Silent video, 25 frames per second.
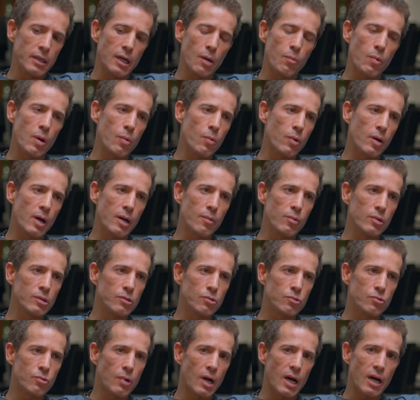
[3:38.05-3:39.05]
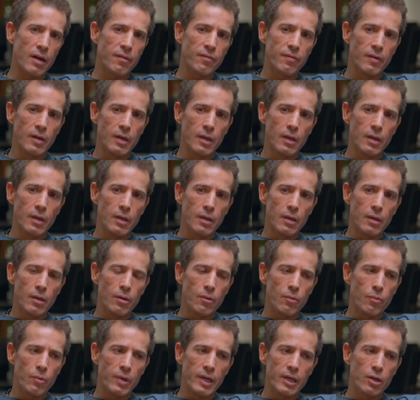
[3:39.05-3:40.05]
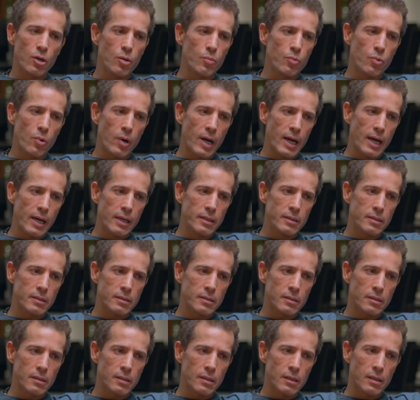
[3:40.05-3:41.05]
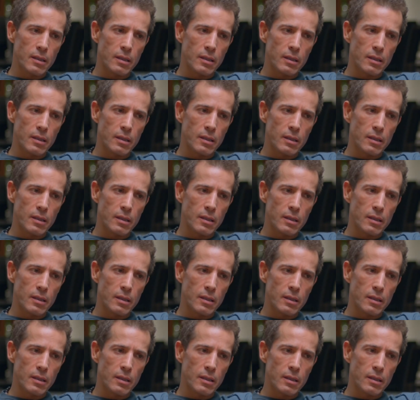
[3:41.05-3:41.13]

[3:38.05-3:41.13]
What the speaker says: We were able to drive recoup rates